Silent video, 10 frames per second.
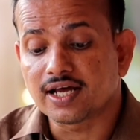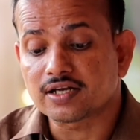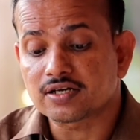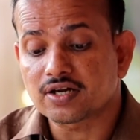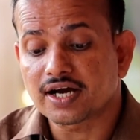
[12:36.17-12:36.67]

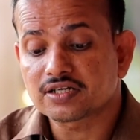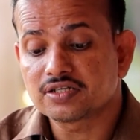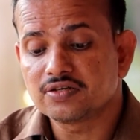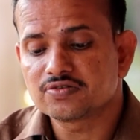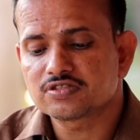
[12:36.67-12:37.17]

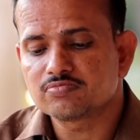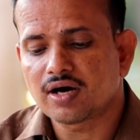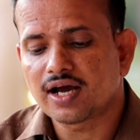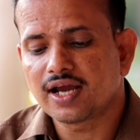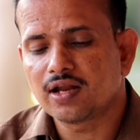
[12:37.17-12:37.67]
attractive
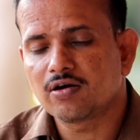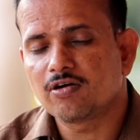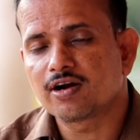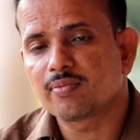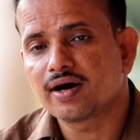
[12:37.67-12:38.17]
smile
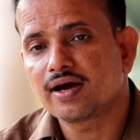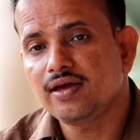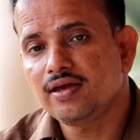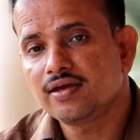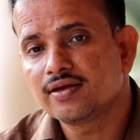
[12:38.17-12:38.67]
on
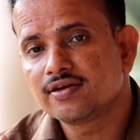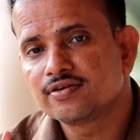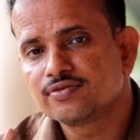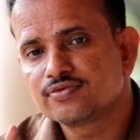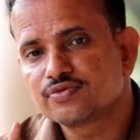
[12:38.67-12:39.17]
my
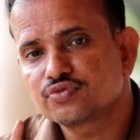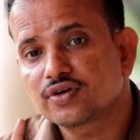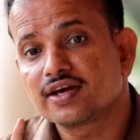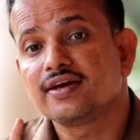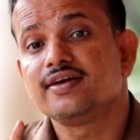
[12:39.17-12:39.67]

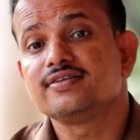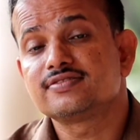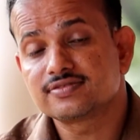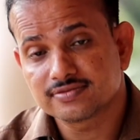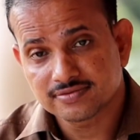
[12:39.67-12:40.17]

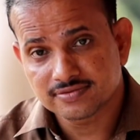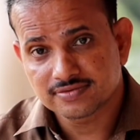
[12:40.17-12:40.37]
face.